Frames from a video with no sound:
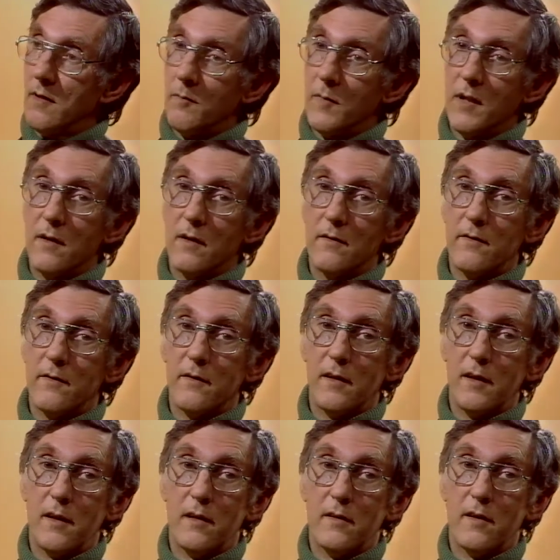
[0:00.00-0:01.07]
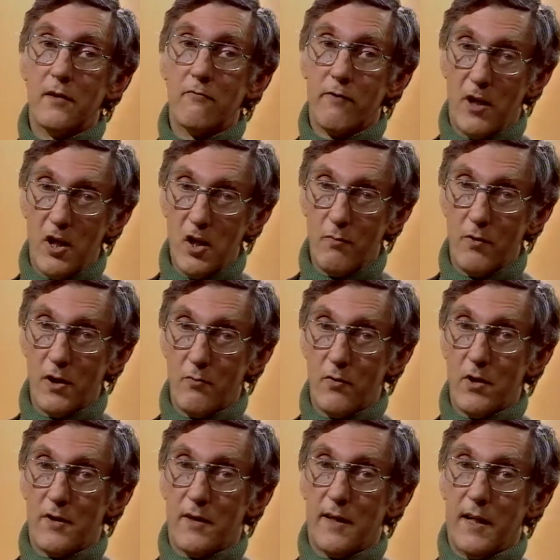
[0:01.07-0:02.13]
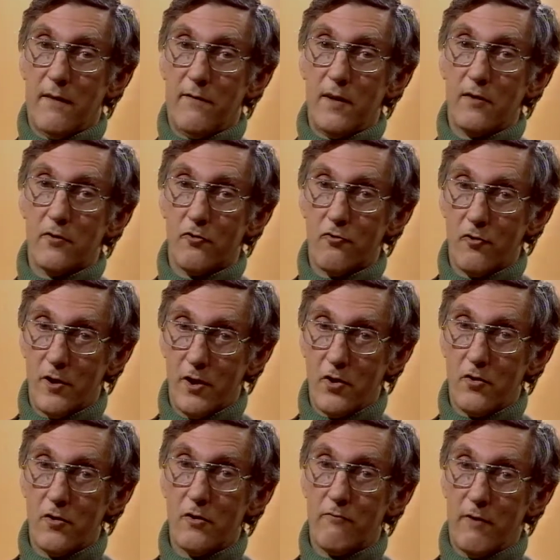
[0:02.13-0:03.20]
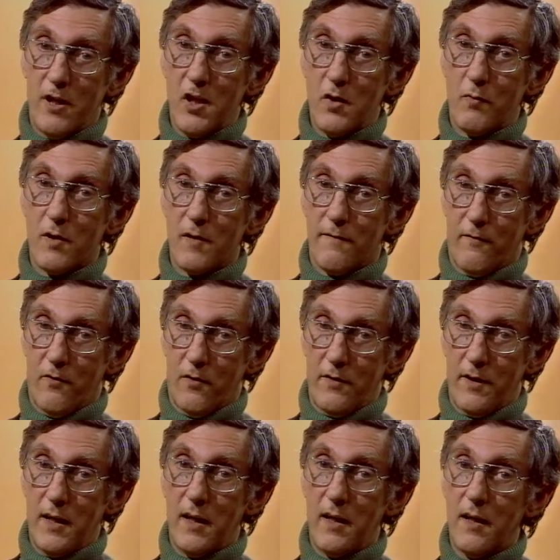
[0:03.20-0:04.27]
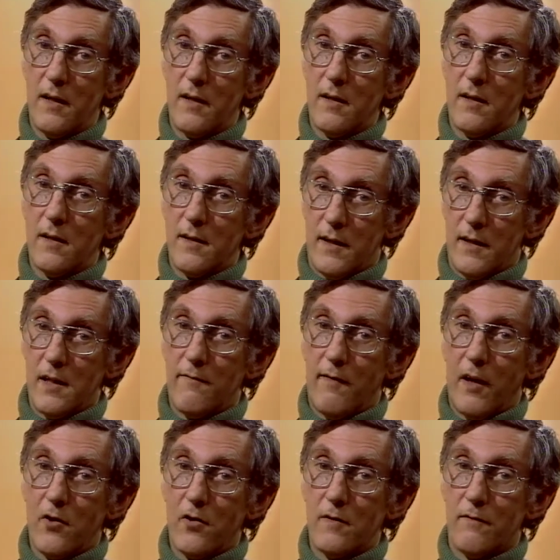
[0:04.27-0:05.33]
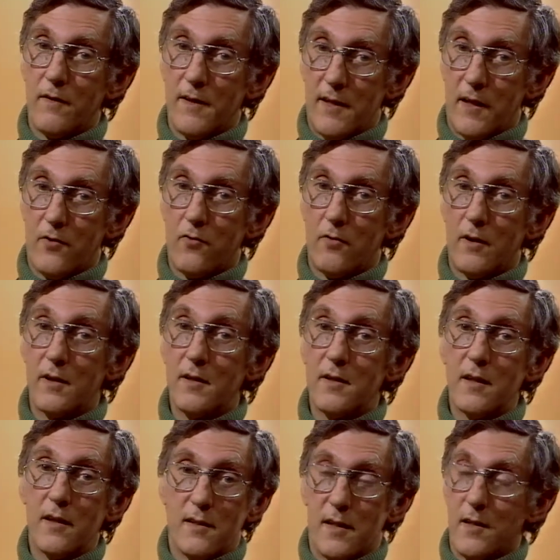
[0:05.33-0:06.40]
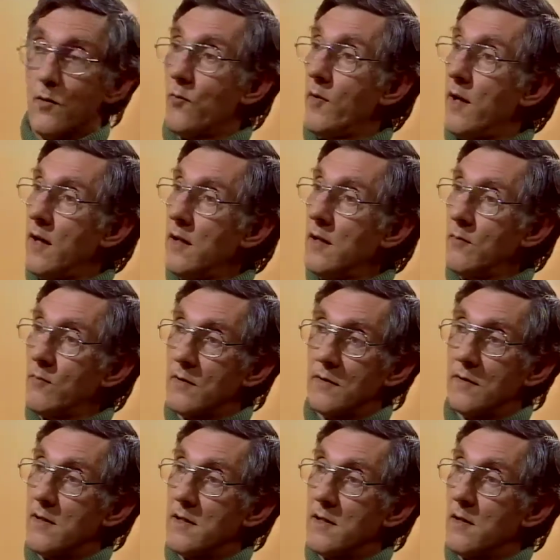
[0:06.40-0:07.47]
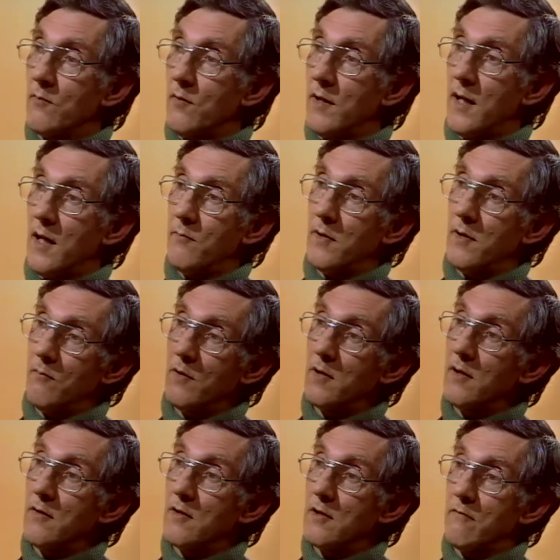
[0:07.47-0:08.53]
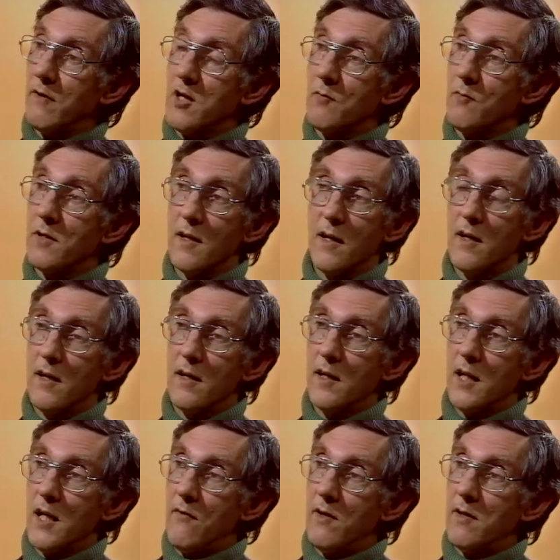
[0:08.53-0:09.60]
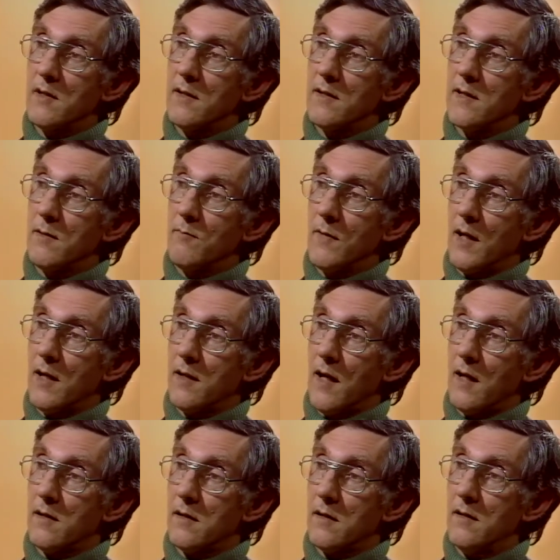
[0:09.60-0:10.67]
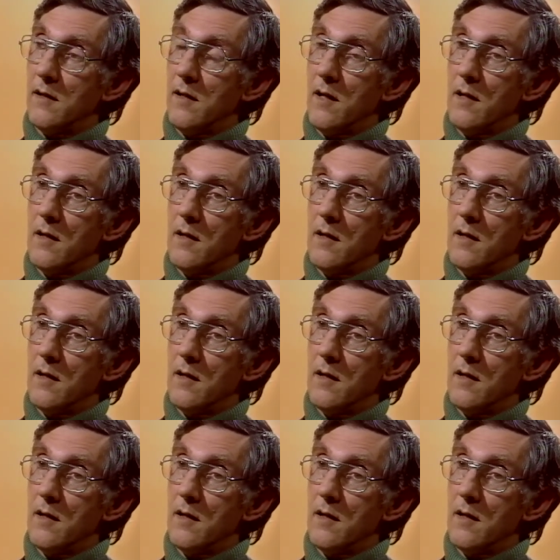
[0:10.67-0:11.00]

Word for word: I mean, the, the arrangements which they have there, the traditional arrangements for the satisfaction of the sexual instincts seem quite adequate and they seem quite happy with those arrangements. Here it didn't seem like that. Huh?